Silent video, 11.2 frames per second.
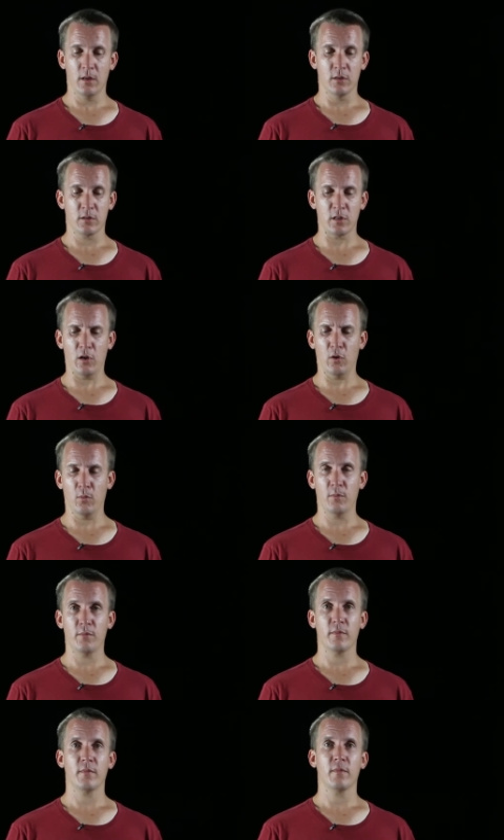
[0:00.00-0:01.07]
So
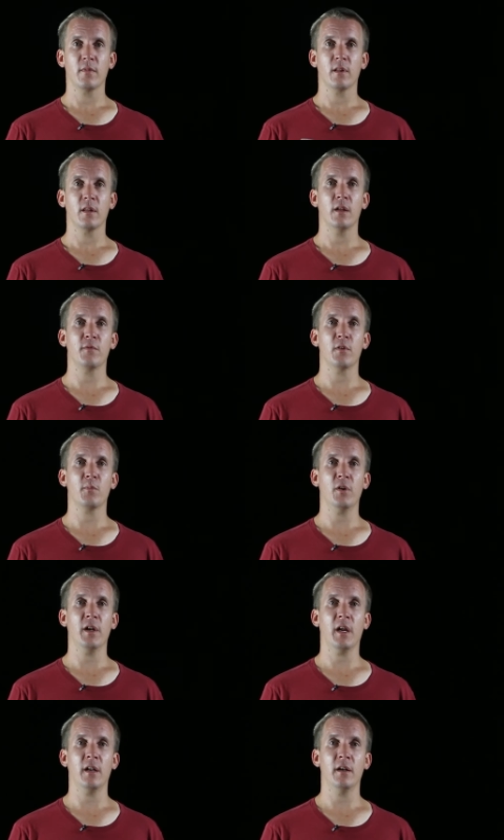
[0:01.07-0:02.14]
if you're
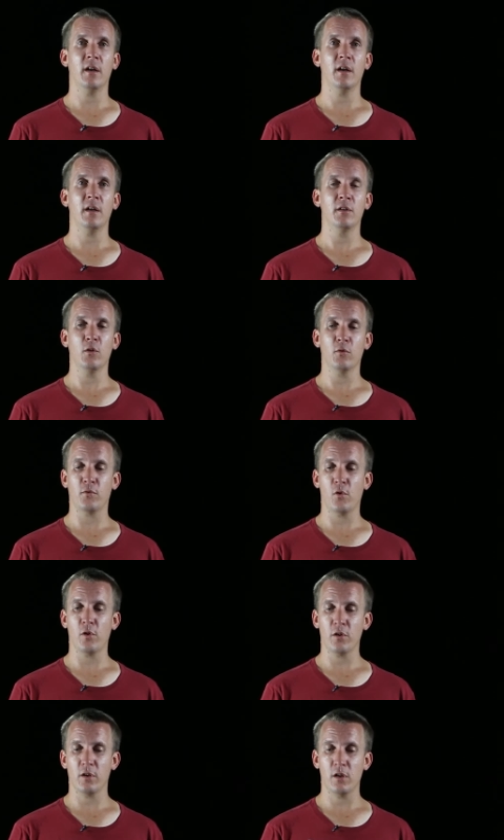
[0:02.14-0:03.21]
putting in a new
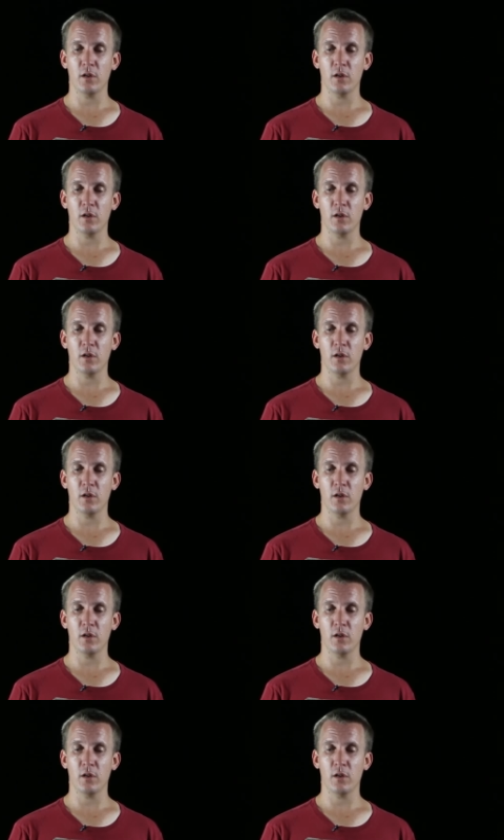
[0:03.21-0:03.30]
floor,